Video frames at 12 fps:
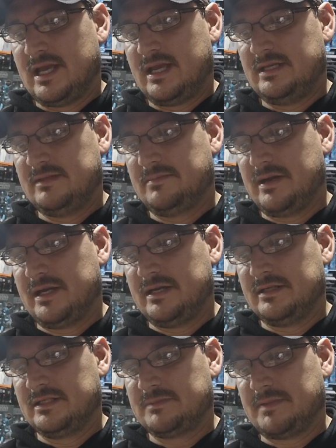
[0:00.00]
Aided by
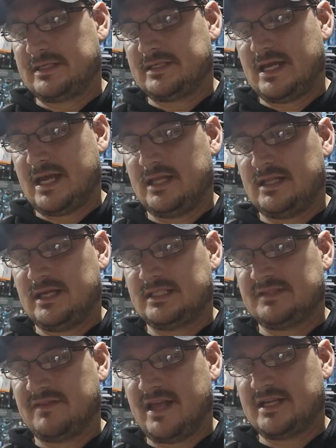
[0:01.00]
unexpected
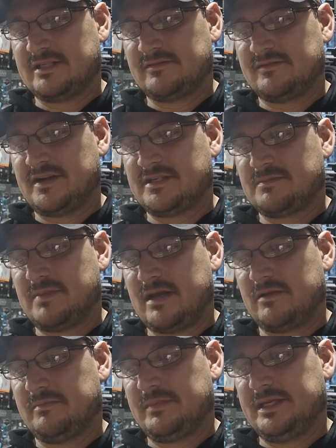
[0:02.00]
allies, Flash and friends
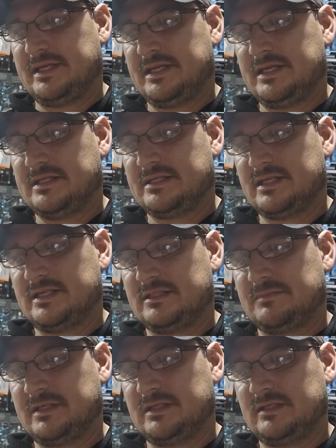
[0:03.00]
battle Ming and his
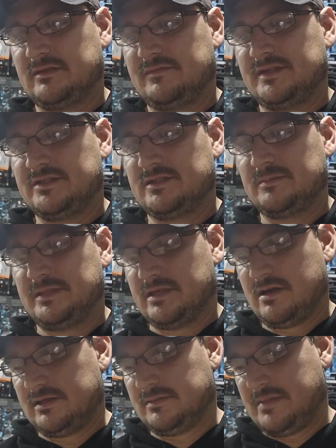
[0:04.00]
henchmen in an adventure
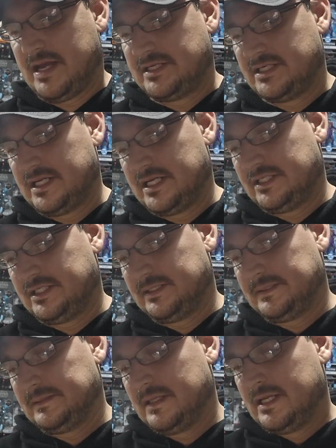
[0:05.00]
beyond
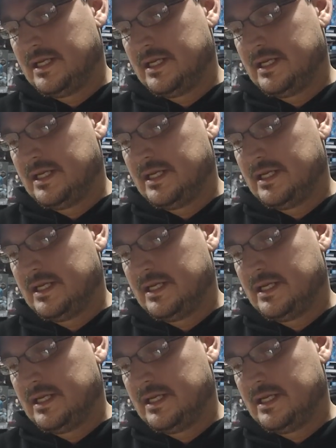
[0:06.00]
imagination.